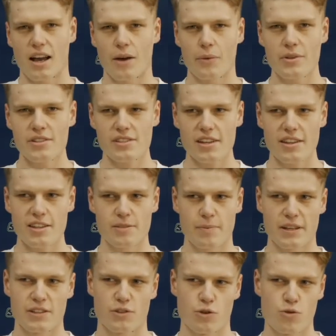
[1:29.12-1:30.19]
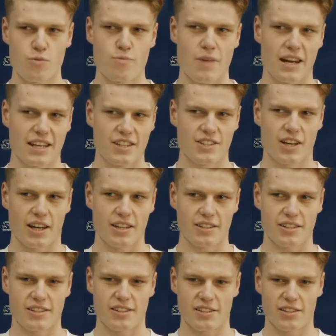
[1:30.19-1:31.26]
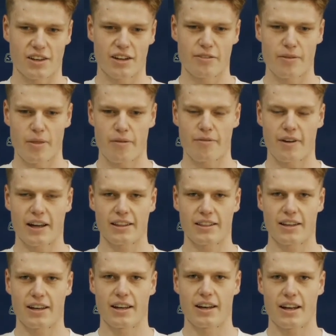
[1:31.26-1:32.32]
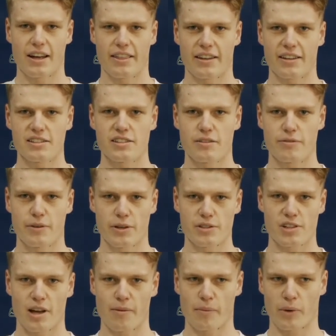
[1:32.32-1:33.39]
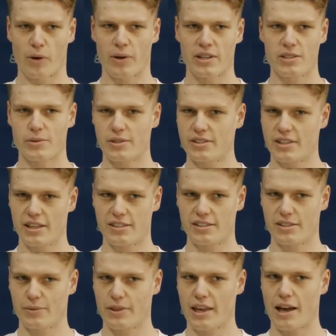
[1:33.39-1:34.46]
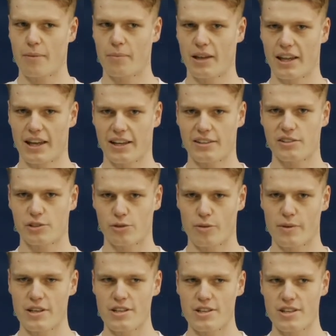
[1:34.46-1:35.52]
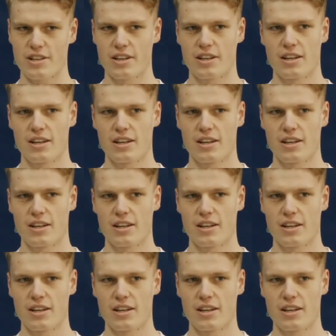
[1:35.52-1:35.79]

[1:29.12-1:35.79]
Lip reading: I wouldn't say there's been too many changes aside from the fact that I think it's the first time I'm going into a season without playing a scrimmage.